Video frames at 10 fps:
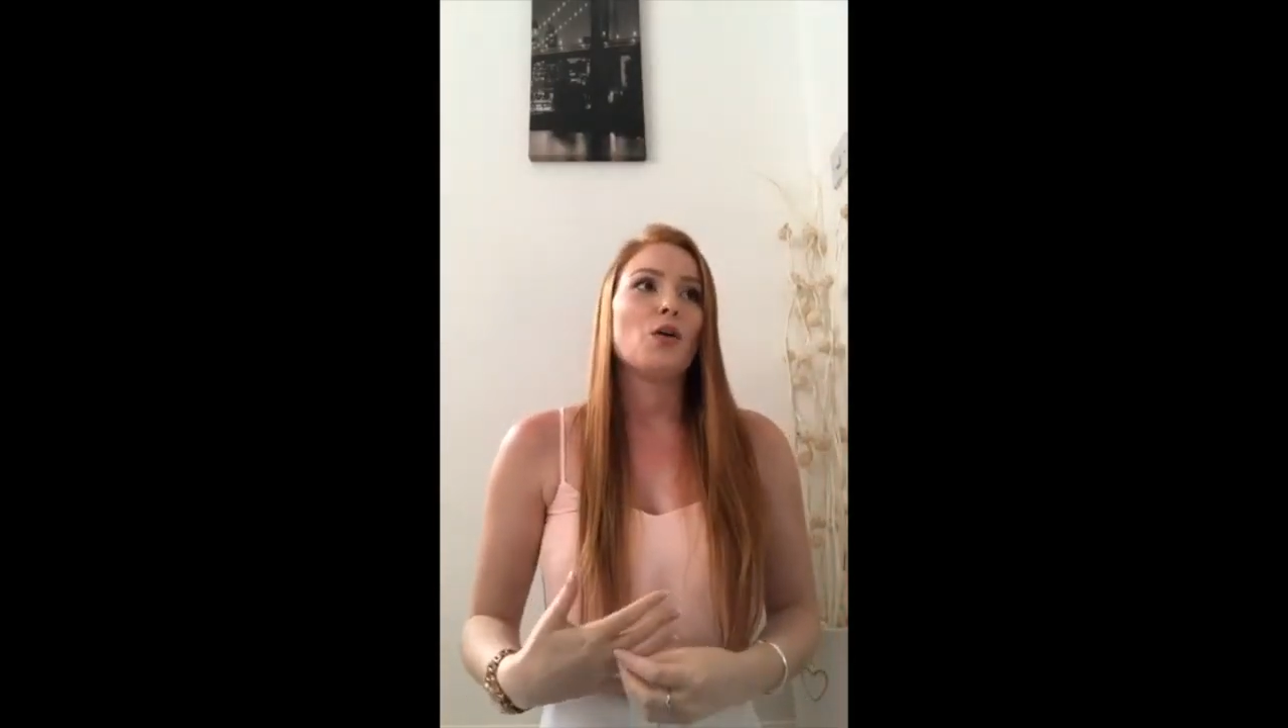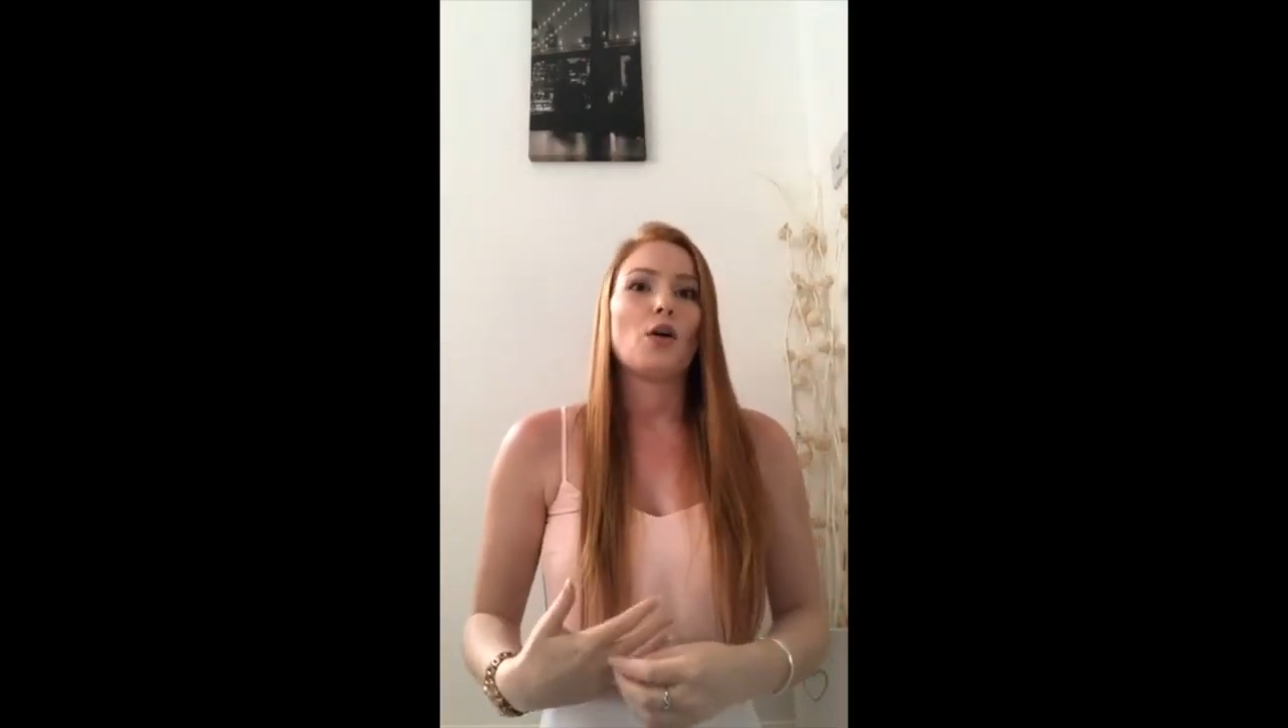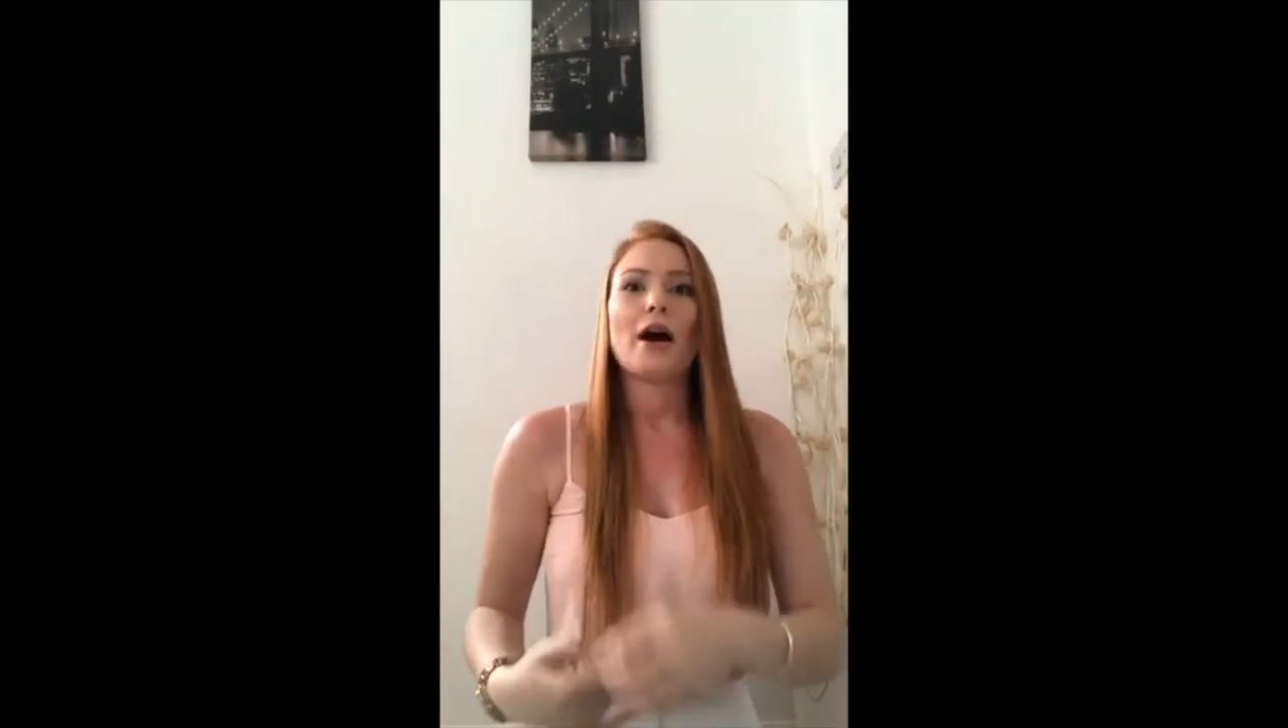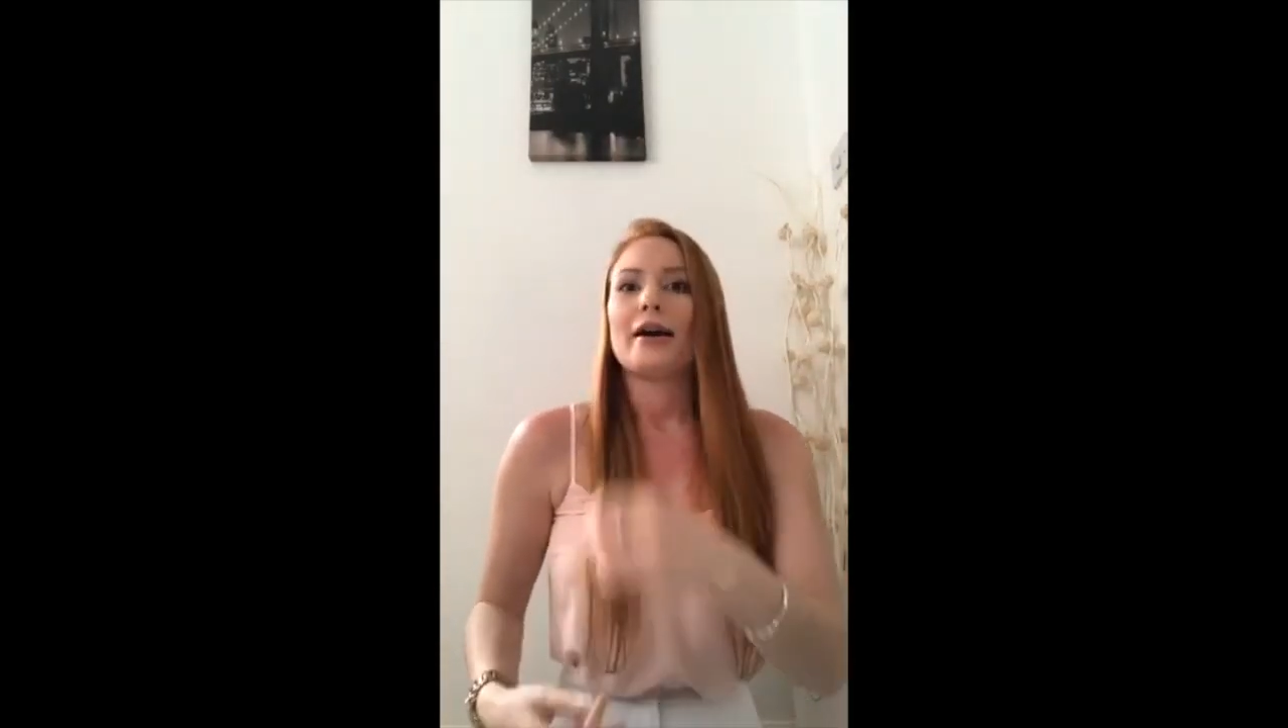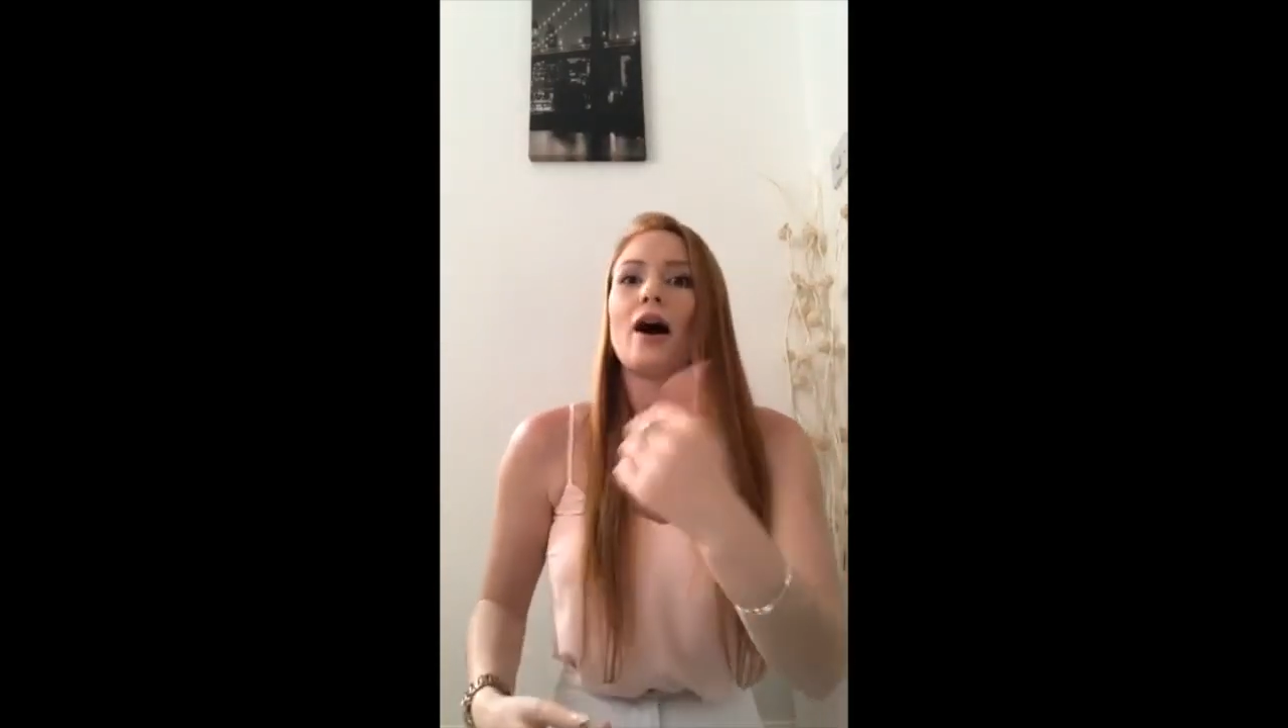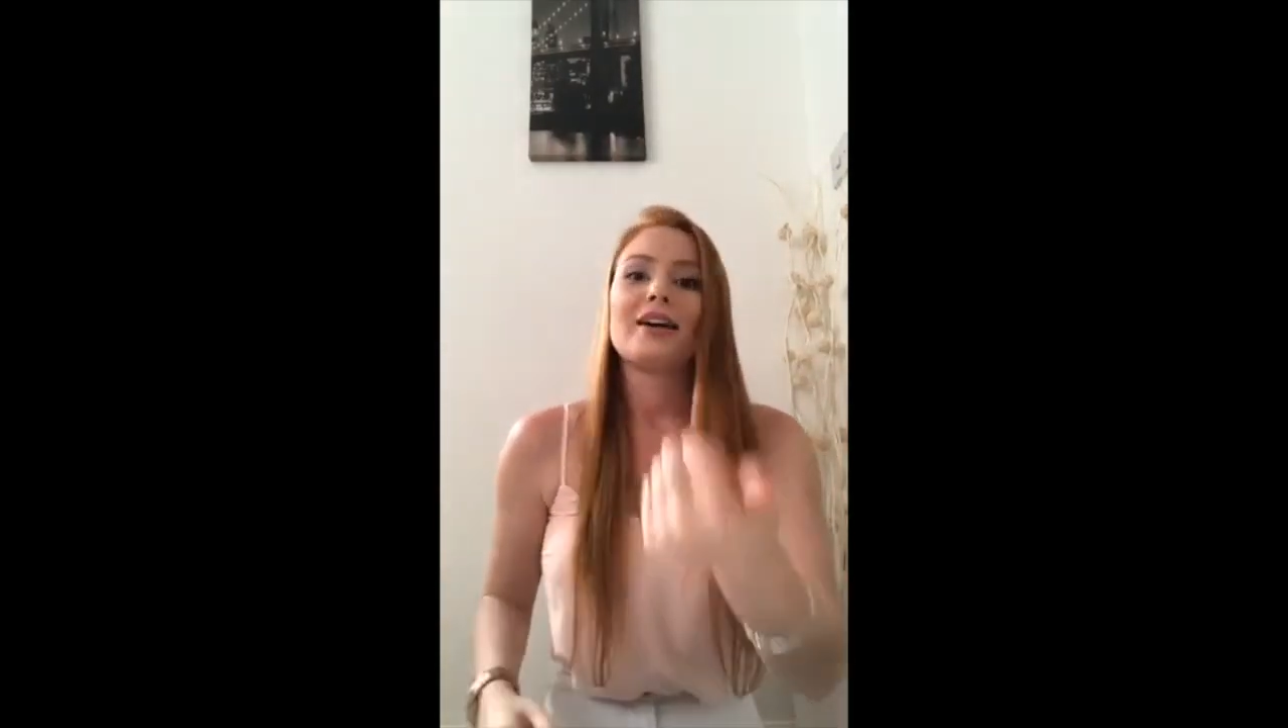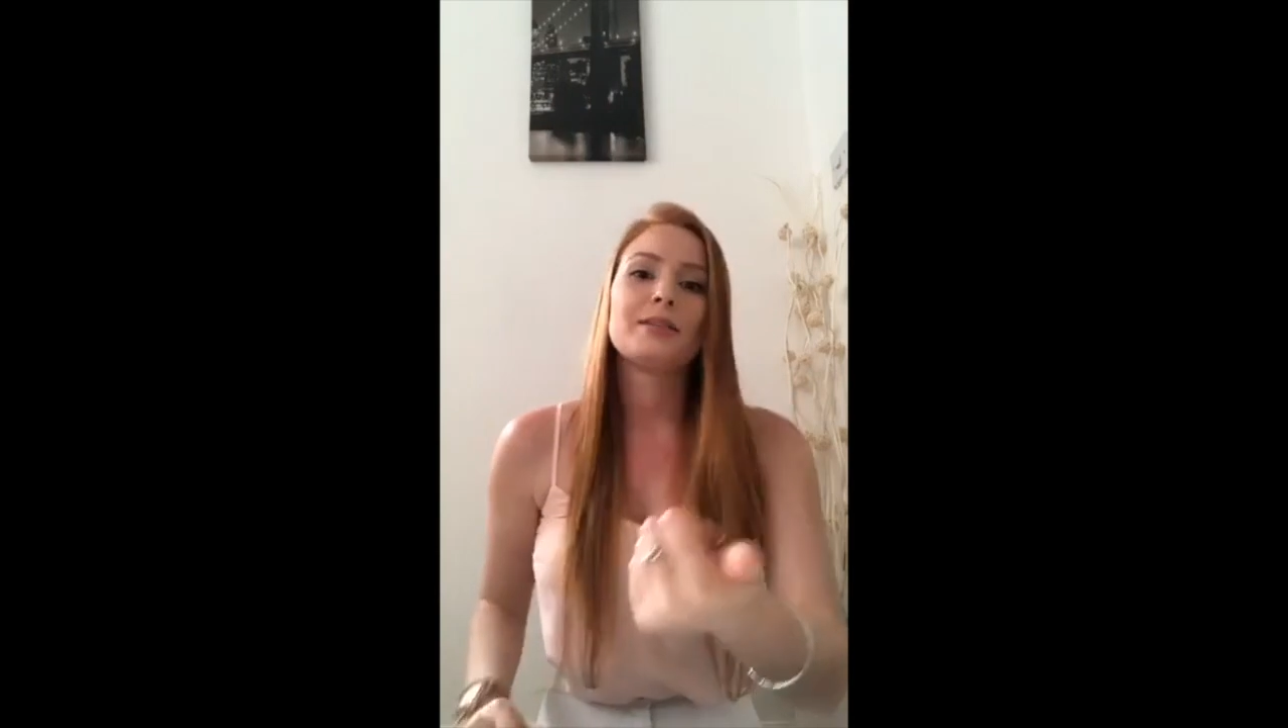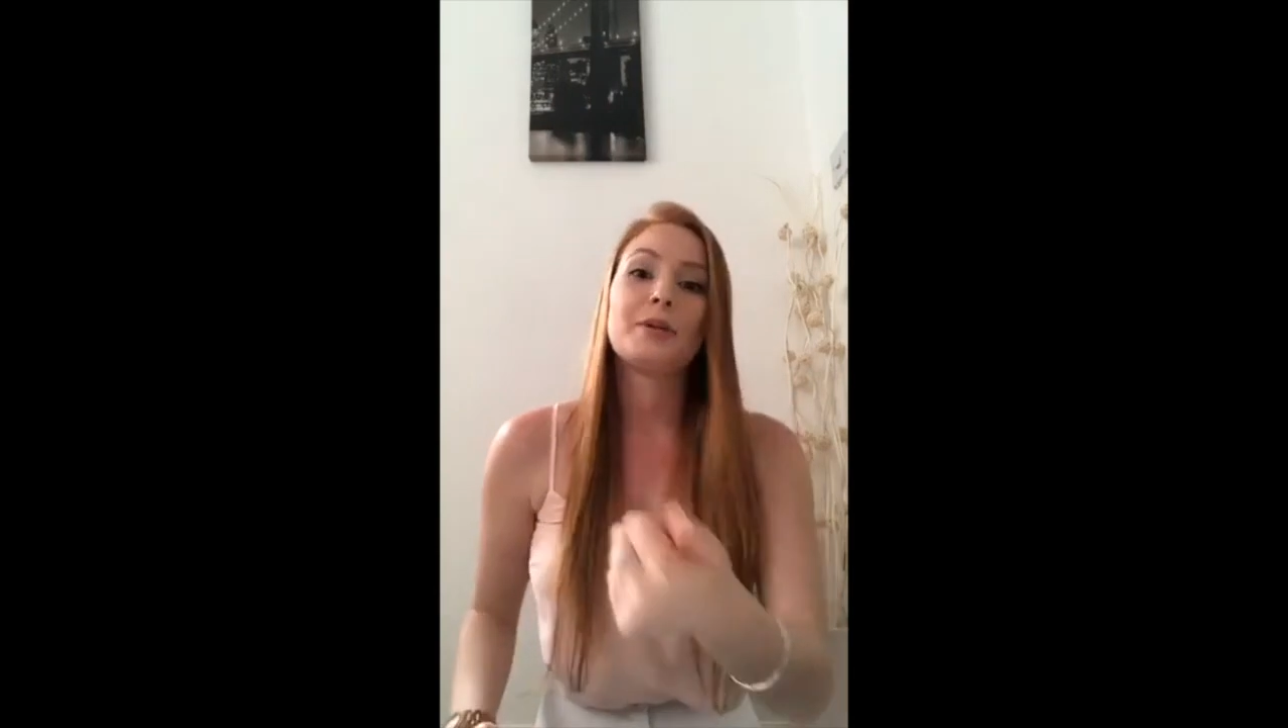or